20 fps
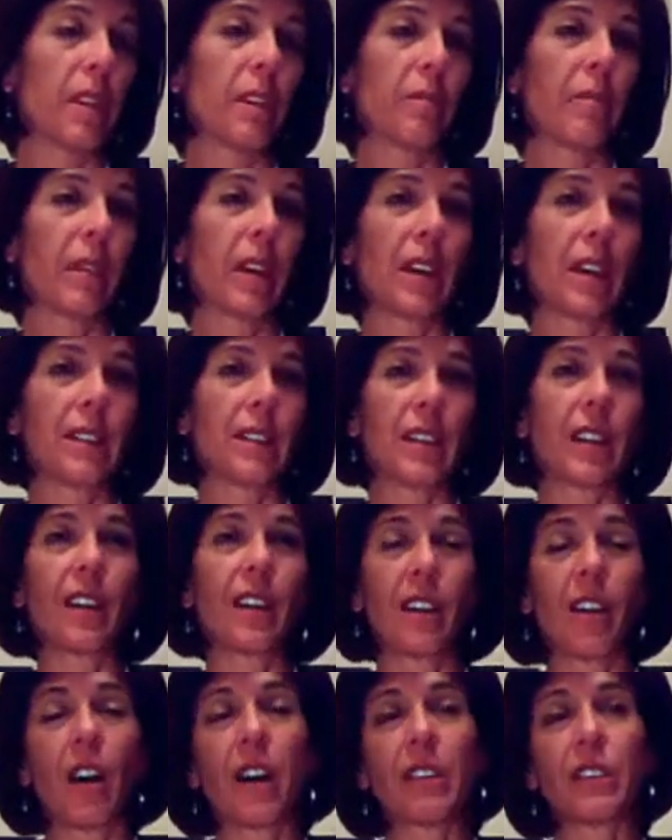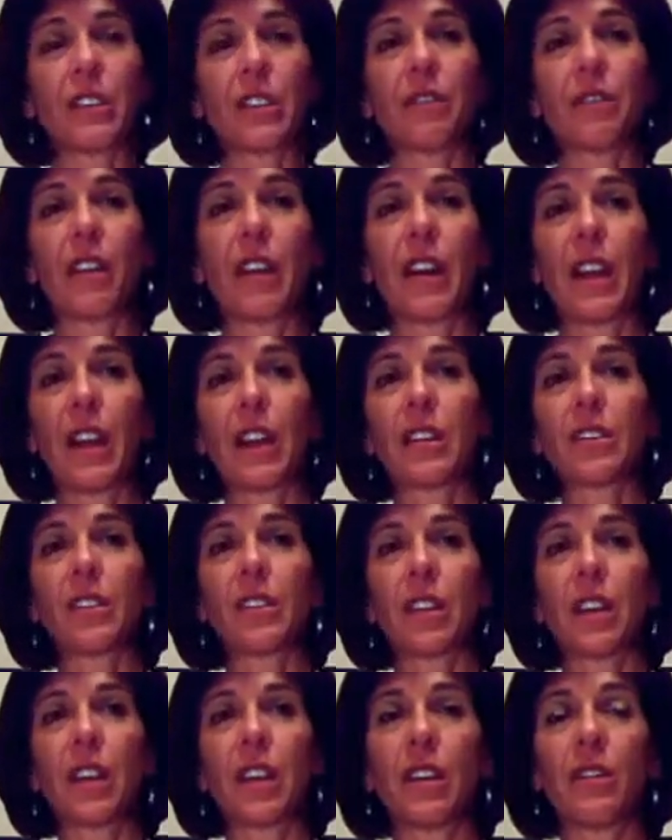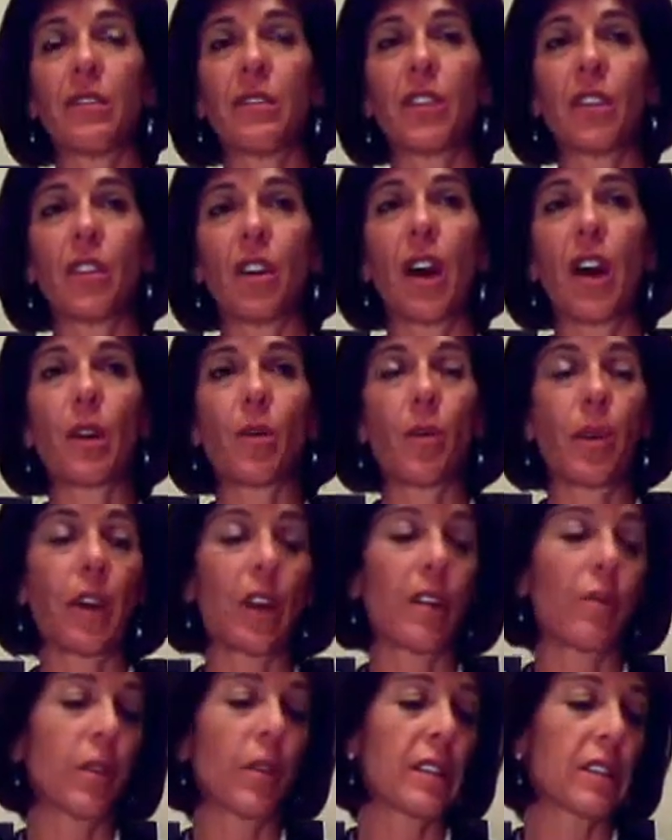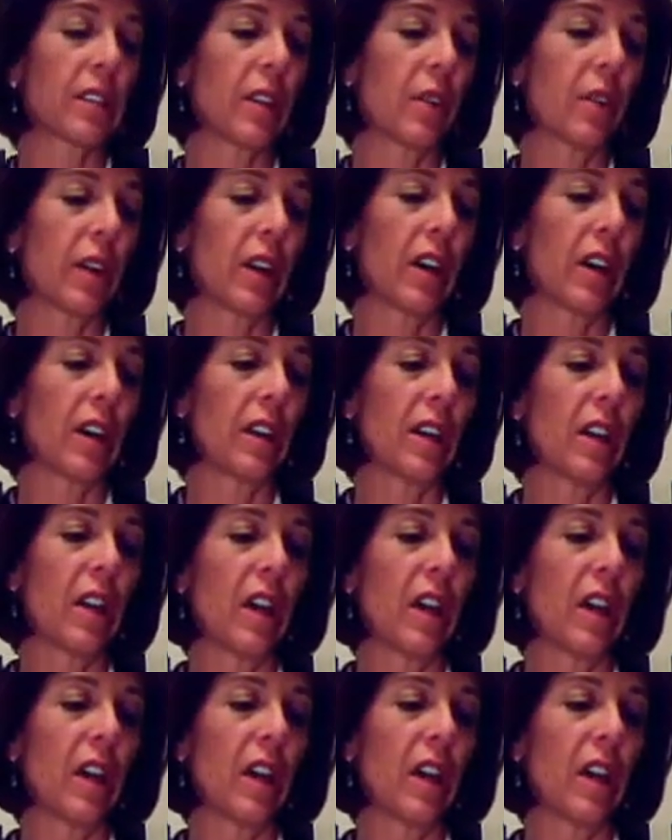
because it can cost you financially if you're not aware of what's going on.